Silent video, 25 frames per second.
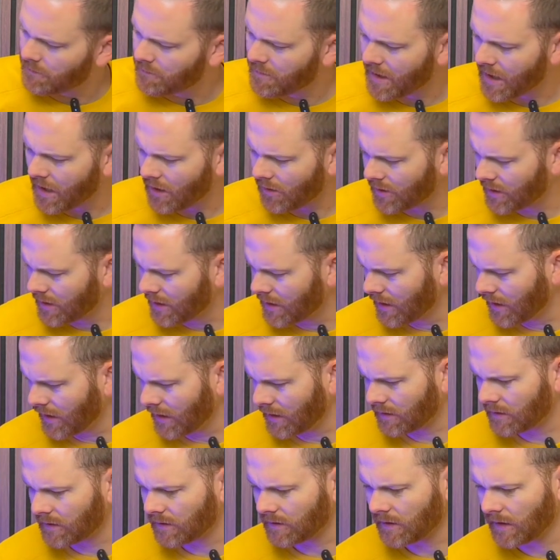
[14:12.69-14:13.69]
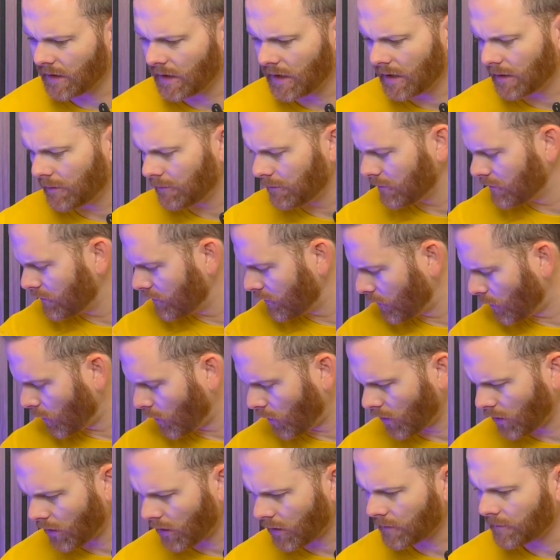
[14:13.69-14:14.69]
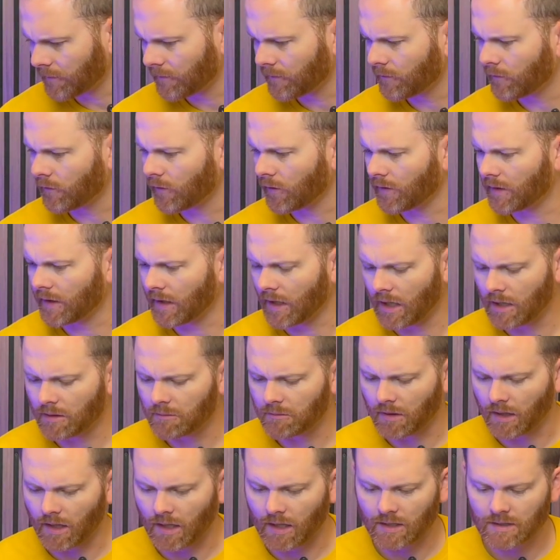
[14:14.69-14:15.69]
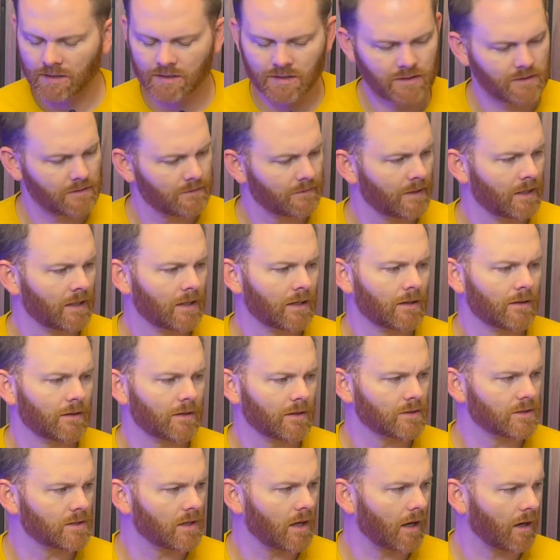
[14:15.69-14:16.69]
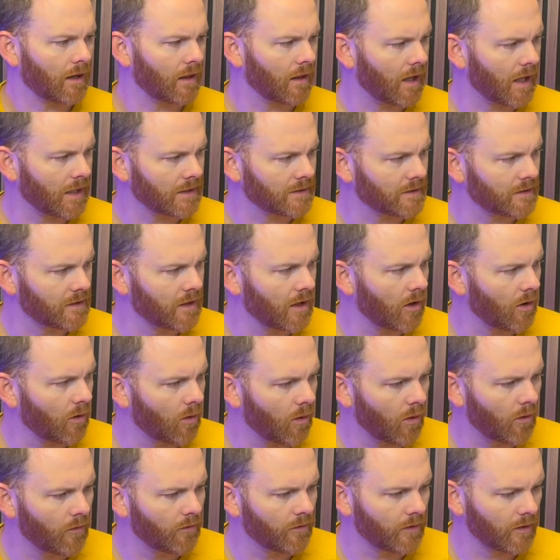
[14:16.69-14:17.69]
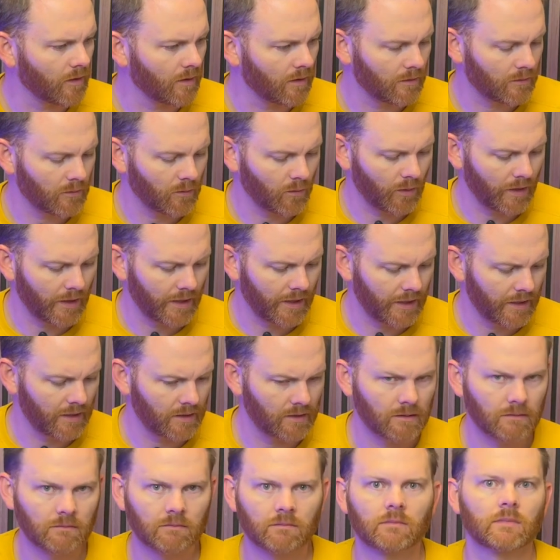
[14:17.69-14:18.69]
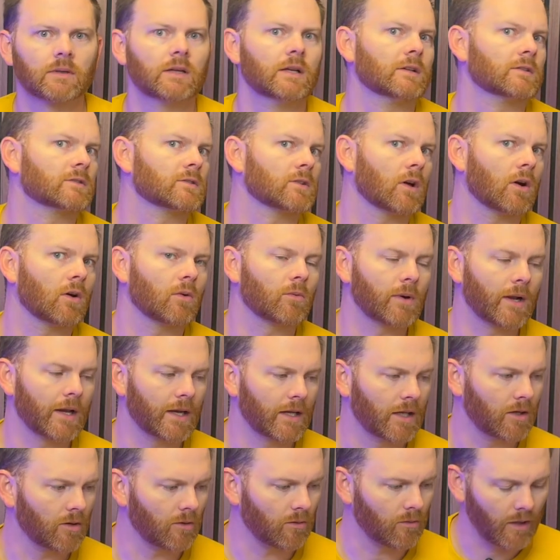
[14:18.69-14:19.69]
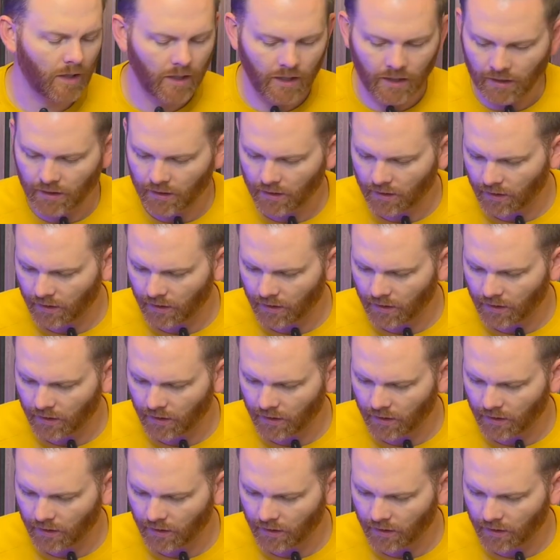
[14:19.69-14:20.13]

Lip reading: about it for the unbox. There's not a lot to go over when it's all ready to run.